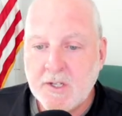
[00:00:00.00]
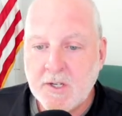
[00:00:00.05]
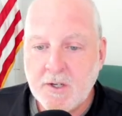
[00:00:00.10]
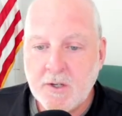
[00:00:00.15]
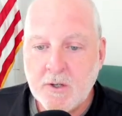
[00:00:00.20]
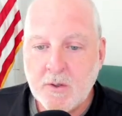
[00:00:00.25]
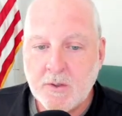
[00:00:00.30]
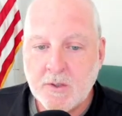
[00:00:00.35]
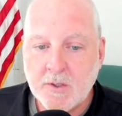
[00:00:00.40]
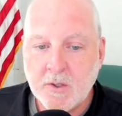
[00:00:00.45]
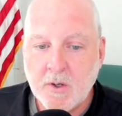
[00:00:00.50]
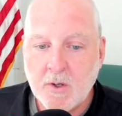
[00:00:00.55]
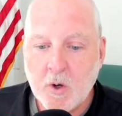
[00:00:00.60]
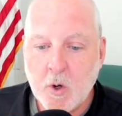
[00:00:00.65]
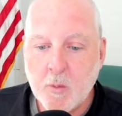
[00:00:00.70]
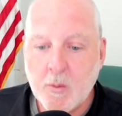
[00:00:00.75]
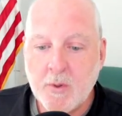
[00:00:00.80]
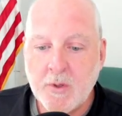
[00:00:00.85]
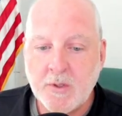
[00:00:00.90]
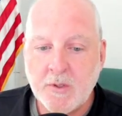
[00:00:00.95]
to hope
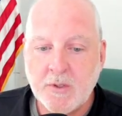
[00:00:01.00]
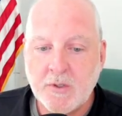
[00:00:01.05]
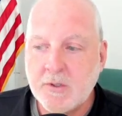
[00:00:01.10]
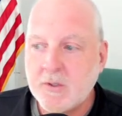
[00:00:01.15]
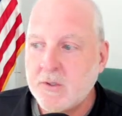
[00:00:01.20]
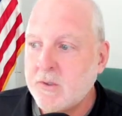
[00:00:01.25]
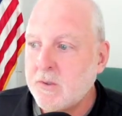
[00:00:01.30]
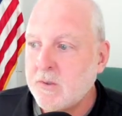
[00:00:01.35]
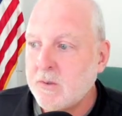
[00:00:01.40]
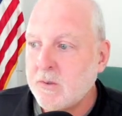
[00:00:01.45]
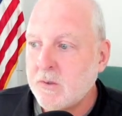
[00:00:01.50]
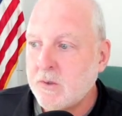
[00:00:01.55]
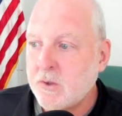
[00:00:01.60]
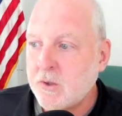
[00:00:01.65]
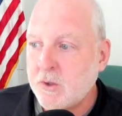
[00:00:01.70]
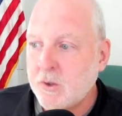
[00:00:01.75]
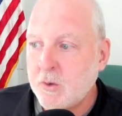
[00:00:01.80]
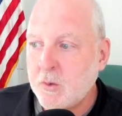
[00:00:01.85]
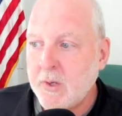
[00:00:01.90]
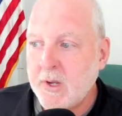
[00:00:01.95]

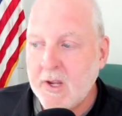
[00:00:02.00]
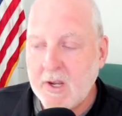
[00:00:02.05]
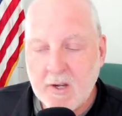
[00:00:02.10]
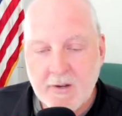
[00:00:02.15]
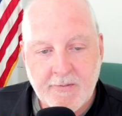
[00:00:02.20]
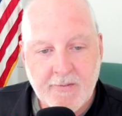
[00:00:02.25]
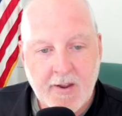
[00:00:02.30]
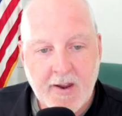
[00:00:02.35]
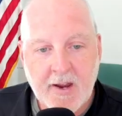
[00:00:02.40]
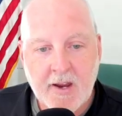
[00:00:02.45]
to innovate and